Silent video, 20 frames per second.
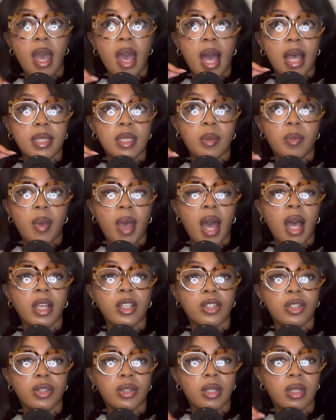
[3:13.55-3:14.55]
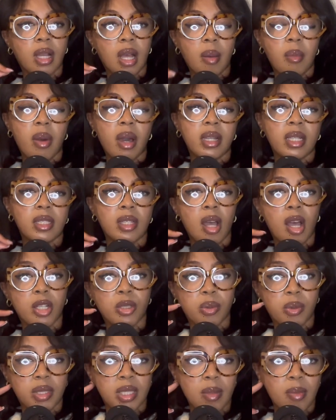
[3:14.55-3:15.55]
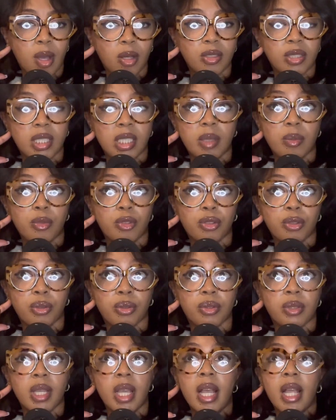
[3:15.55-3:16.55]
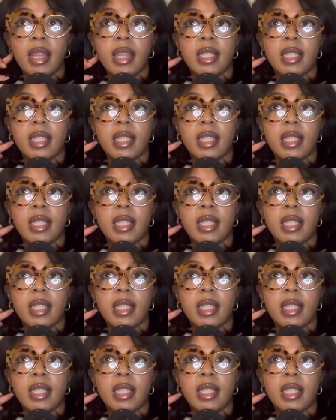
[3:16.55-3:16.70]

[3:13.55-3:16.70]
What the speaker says: as a pastor to come on and talk to us about deep truth.